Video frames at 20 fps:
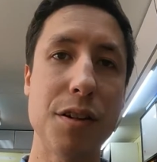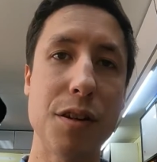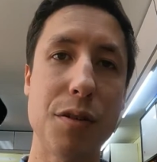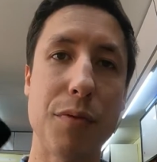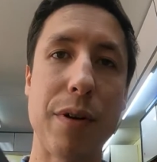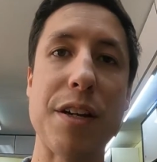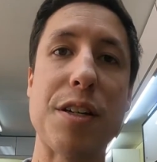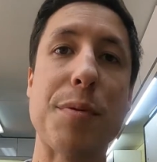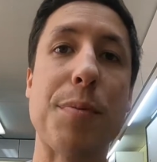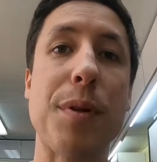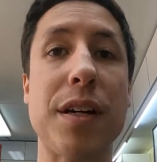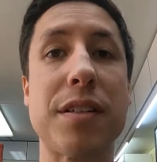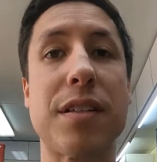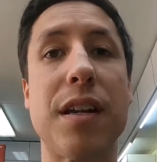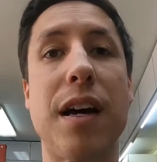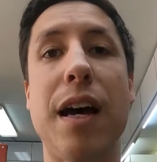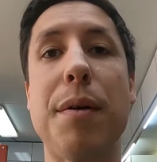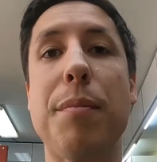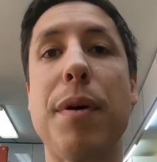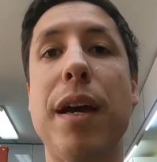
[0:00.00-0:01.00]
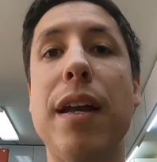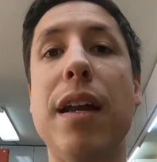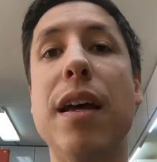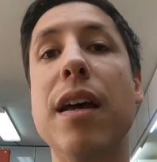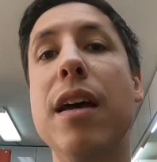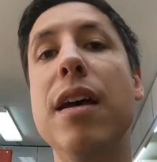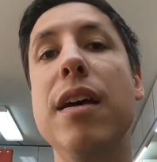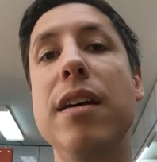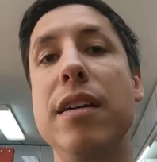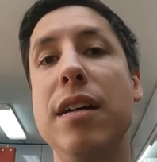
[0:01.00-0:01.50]
are the riser blocks that I made.
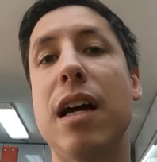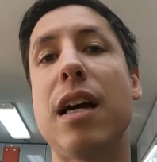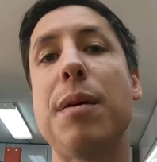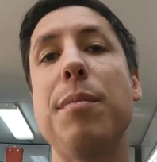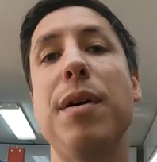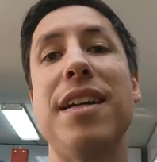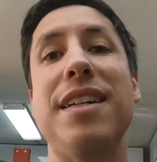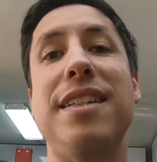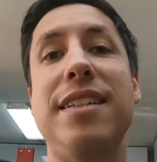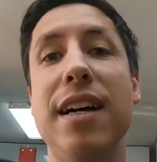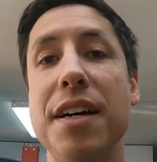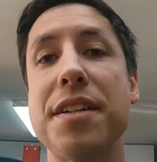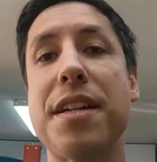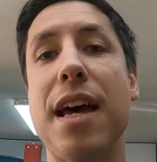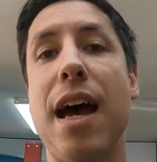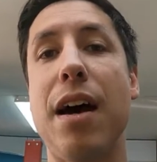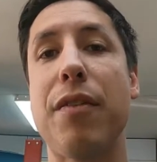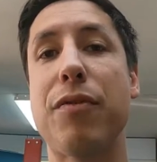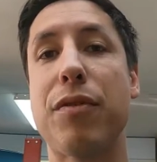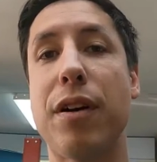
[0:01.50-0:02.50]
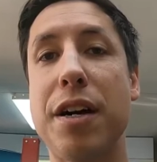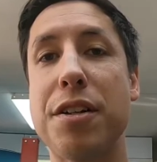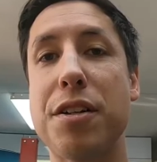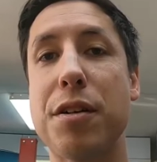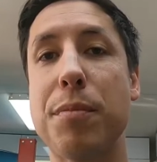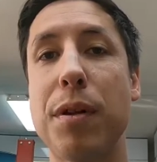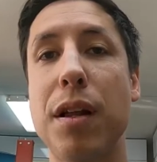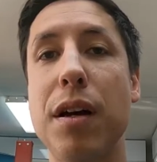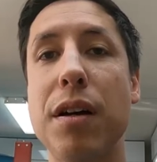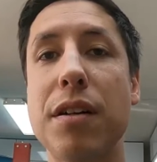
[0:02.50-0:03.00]
Yakima does have
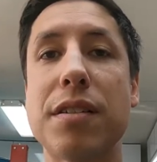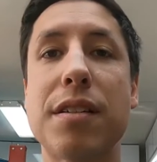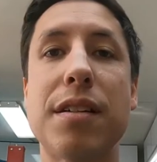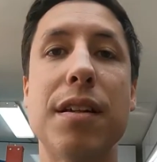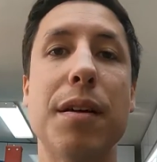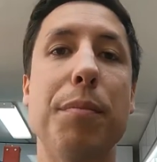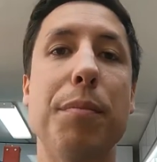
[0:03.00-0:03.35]
riser blocks.